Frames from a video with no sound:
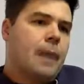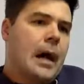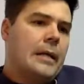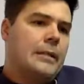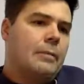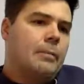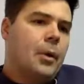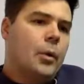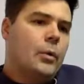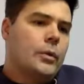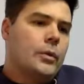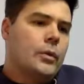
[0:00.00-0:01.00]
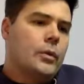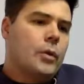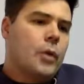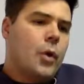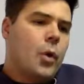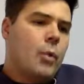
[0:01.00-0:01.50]
suppose
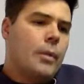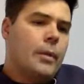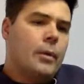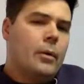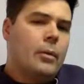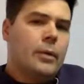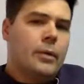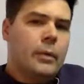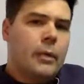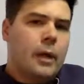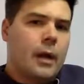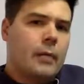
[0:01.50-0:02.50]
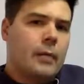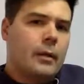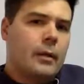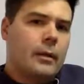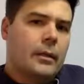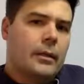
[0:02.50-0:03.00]
so, but nobody would call me
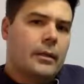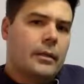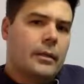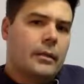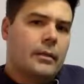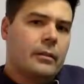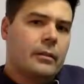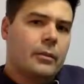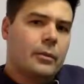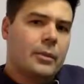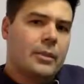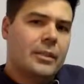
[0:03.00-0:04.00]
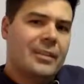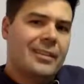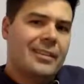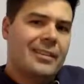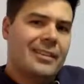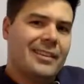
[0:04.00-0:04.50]
a Christian who was in,